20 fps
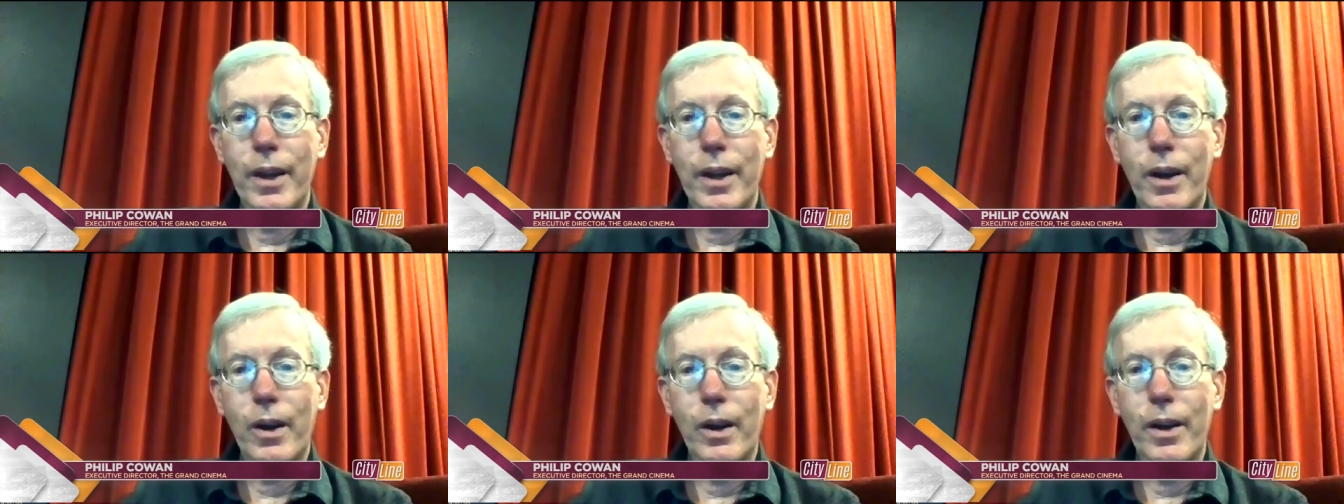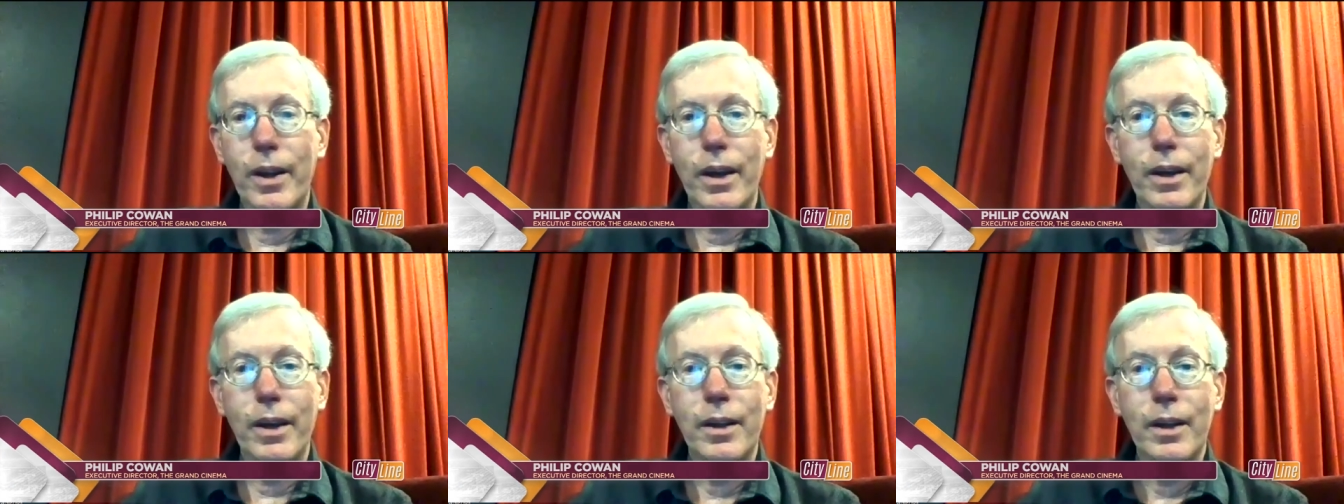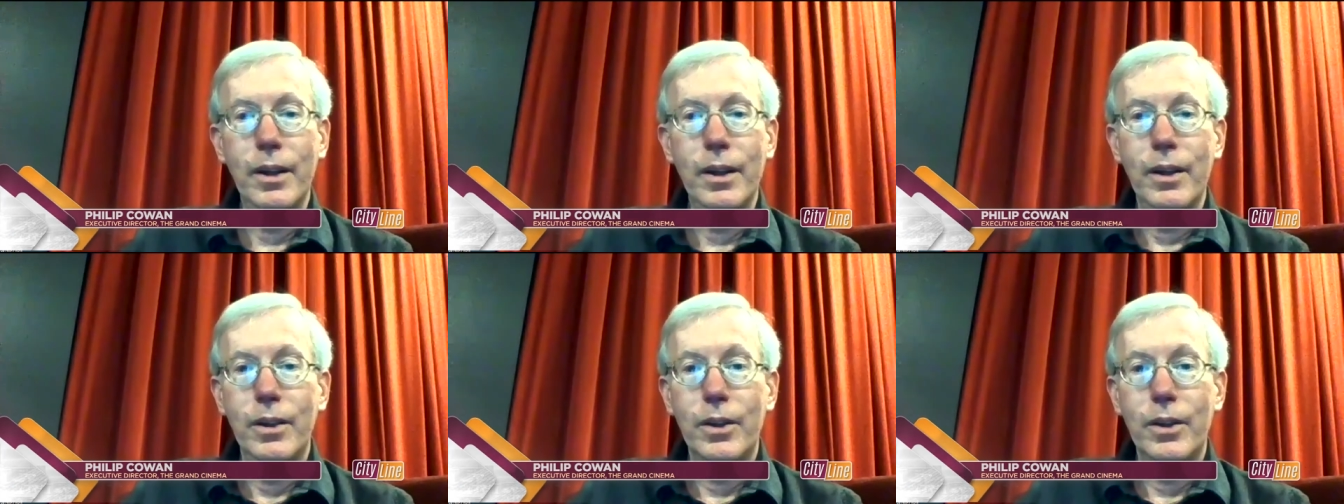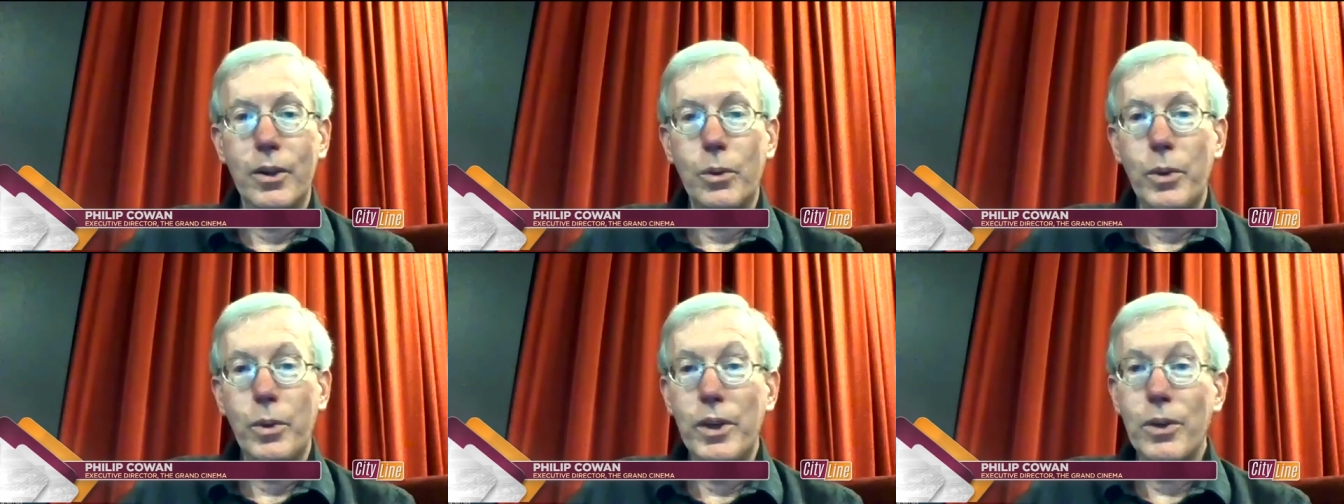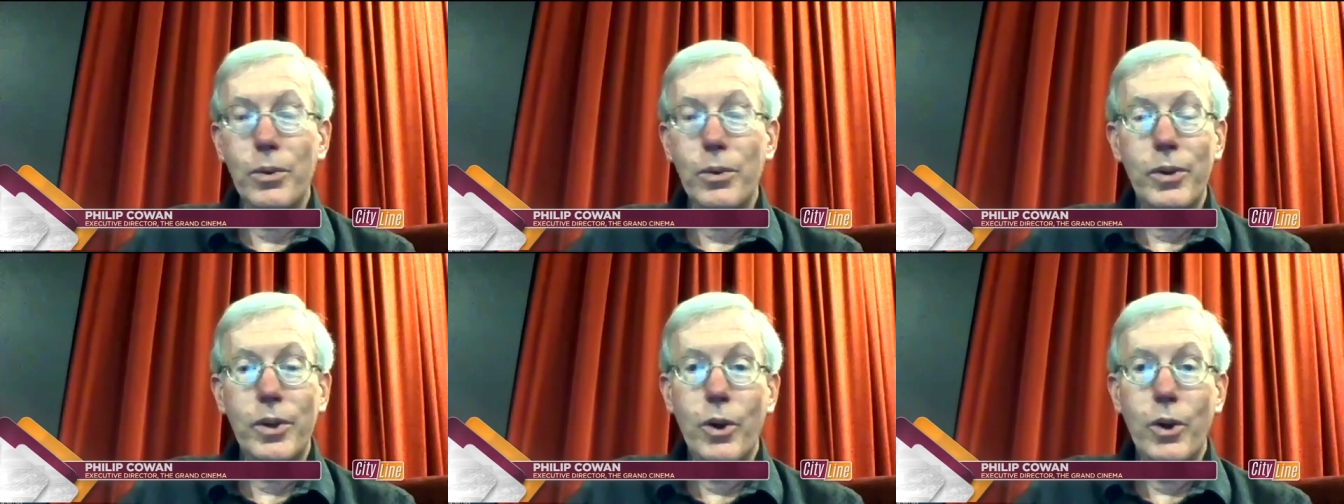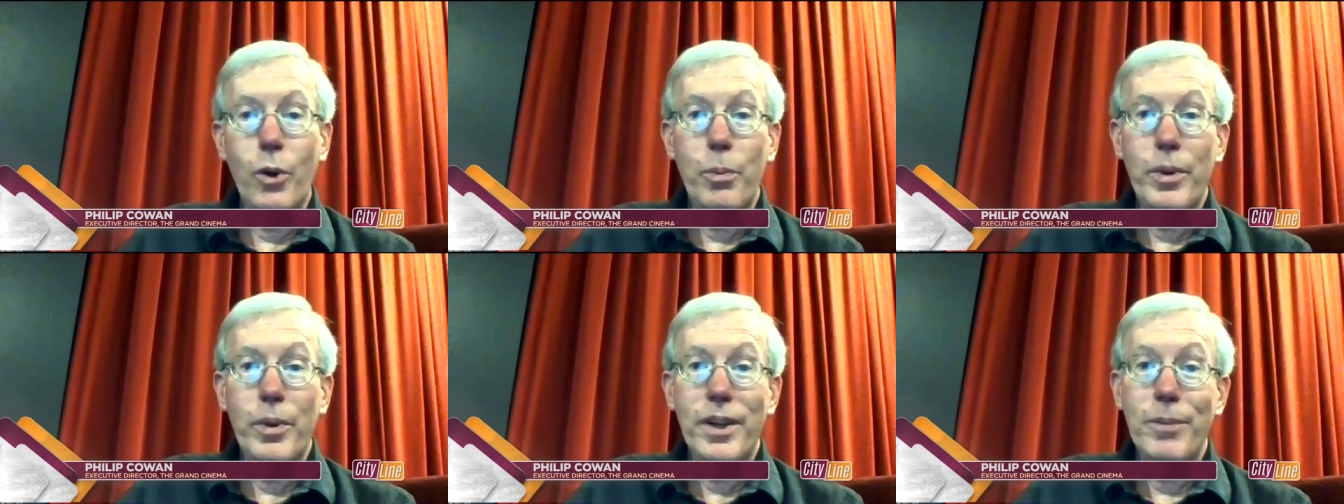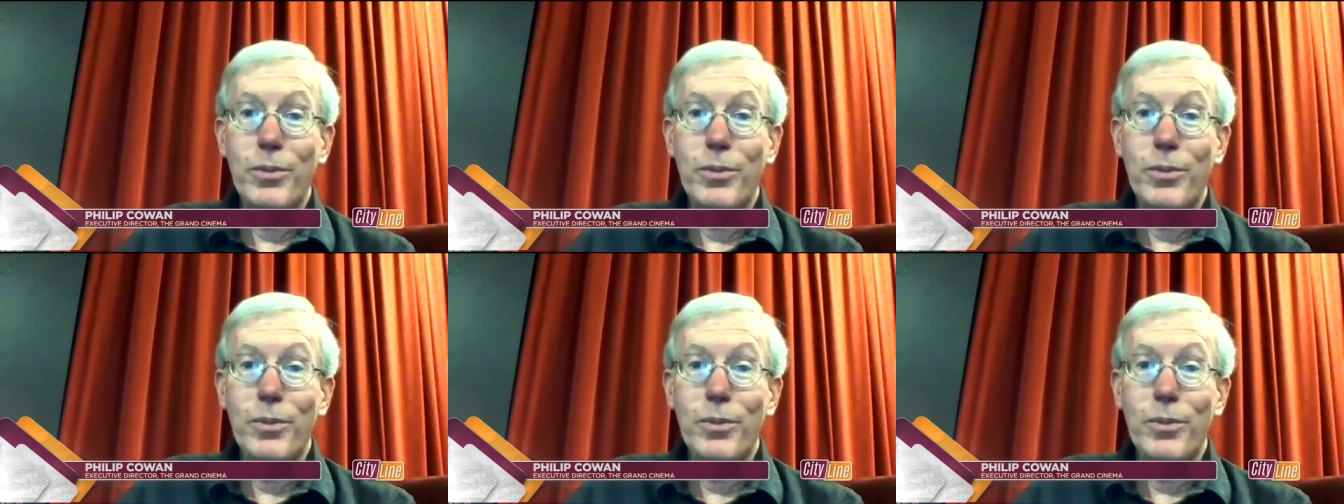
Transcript: area. You know, we don't want to open